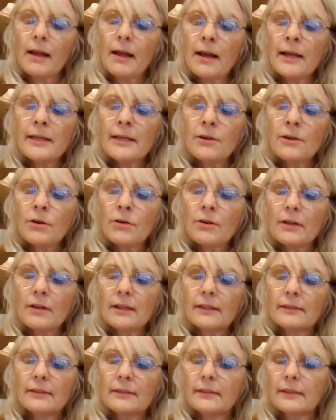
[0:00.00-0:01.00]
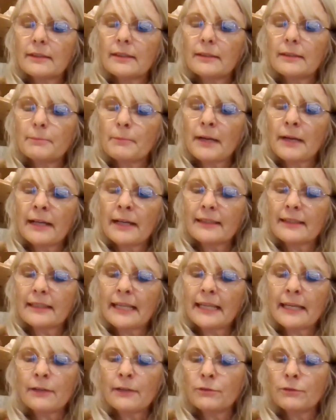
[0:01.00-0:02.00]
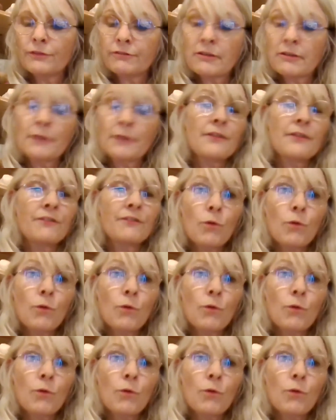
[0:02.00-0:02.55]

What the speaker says: I got my kiln for only